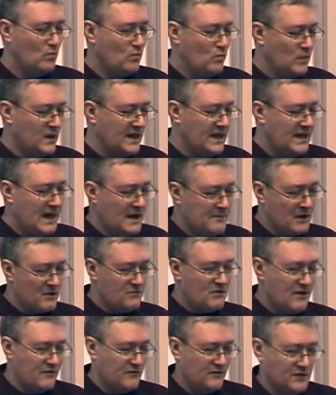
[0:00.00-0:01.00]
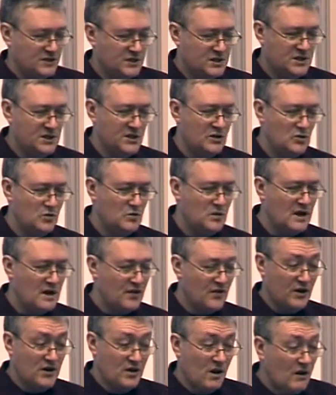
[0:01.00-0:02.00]
we can now make reference to
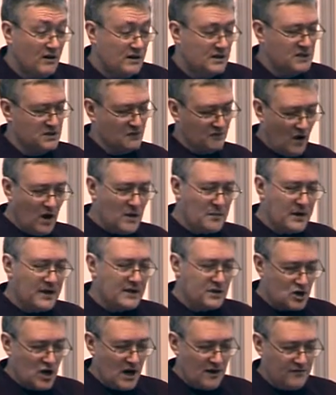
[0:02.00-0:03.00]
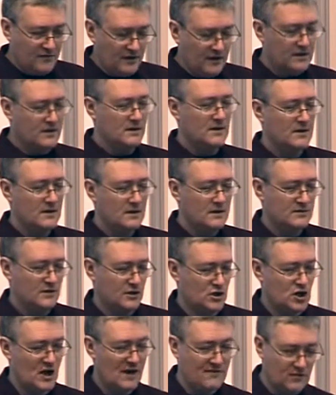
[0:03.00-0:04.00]
the kinds of IP traffic
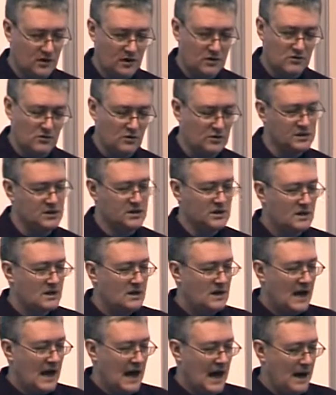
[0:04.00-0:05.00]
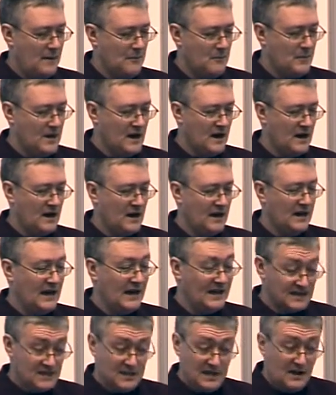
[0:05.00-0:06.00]
that travel across
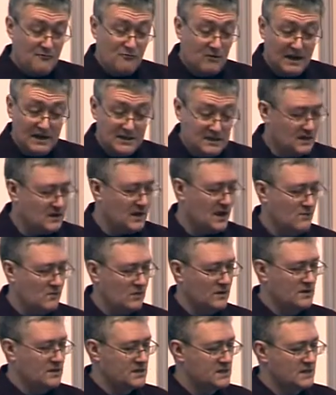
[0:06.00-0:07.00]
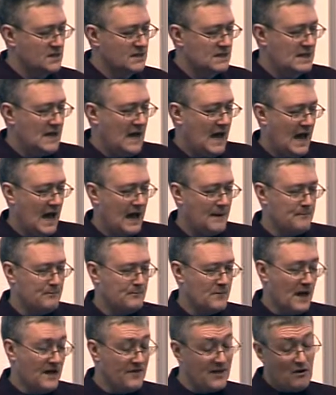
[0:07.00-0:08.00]
internet-related networks. And
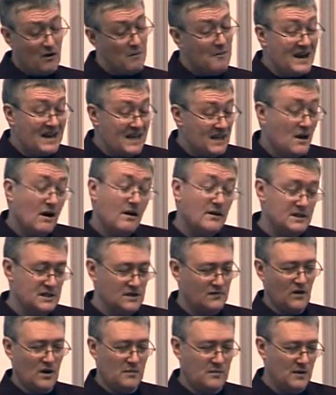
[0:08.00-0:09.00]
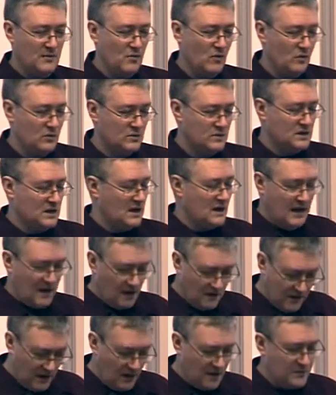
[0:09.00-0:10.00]
there are many kinds of IP ports,
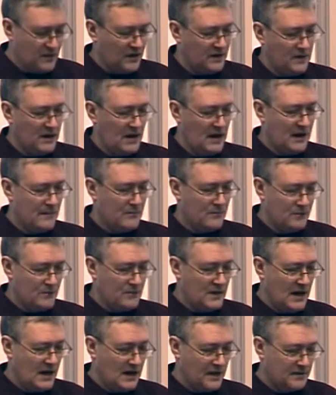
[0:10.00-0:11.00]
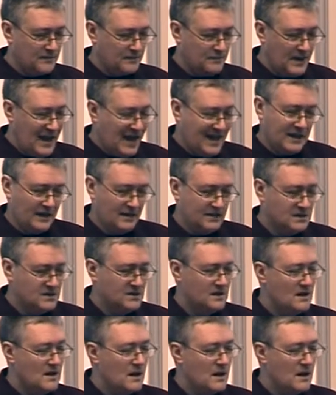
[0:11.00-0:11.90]
IP packets,